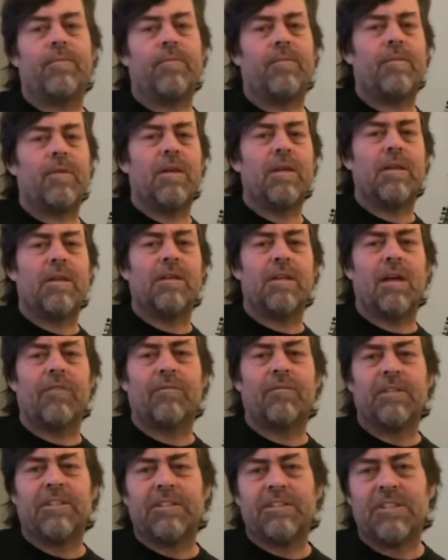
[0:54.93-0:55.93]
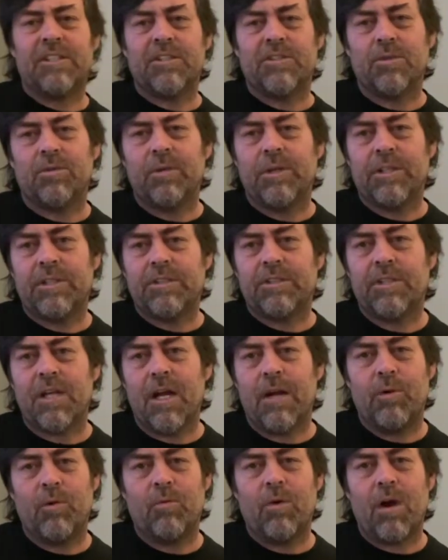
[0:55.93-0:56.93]
He can definitely sizzle when it's
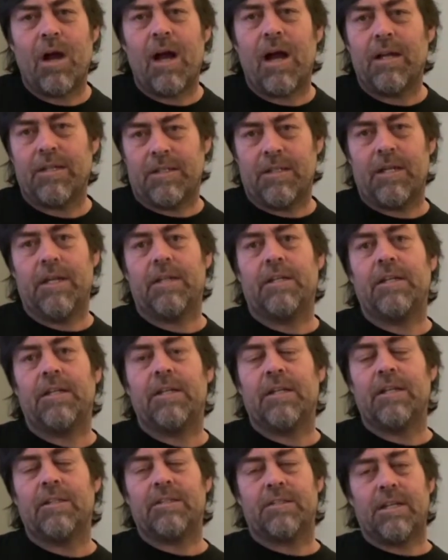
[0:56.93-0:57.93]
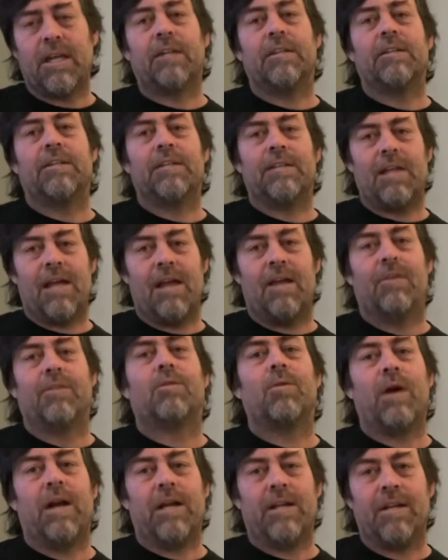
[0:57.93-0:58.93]
time to rock, and he can settle it down
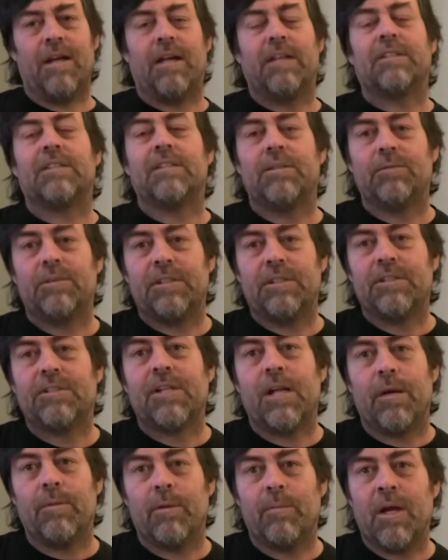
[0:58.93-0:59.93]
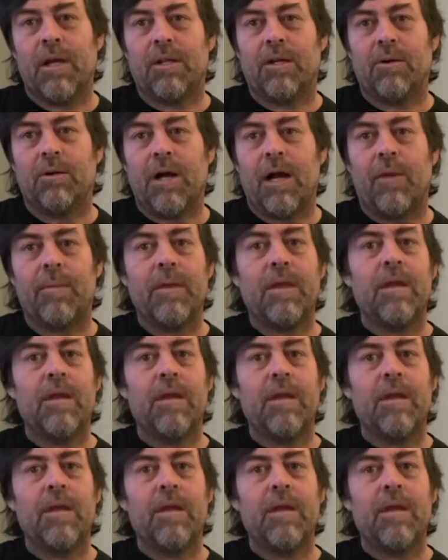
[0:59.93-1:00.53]
quite nicely when it's time to mellow out.